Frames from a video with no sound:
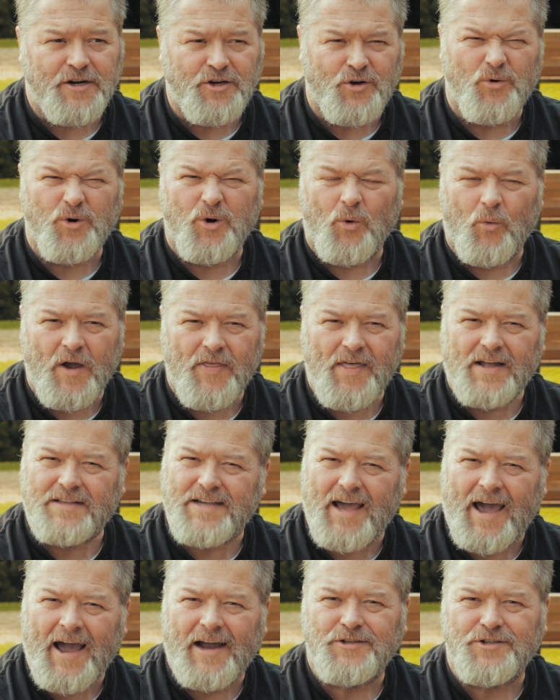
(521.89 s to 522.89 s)
do it in a way
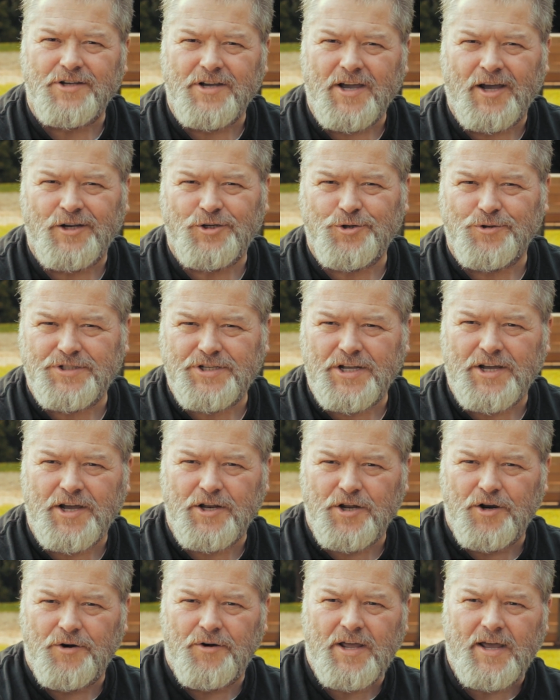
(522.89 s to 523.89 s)
that's actually interesting
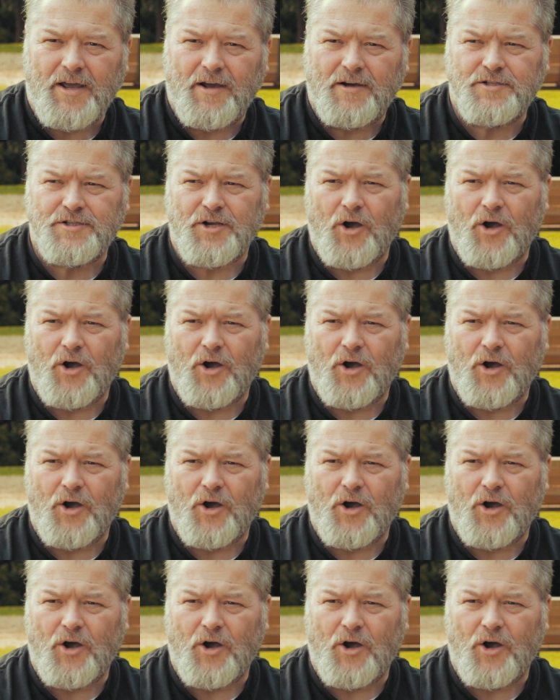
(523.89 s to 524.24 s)
and unique.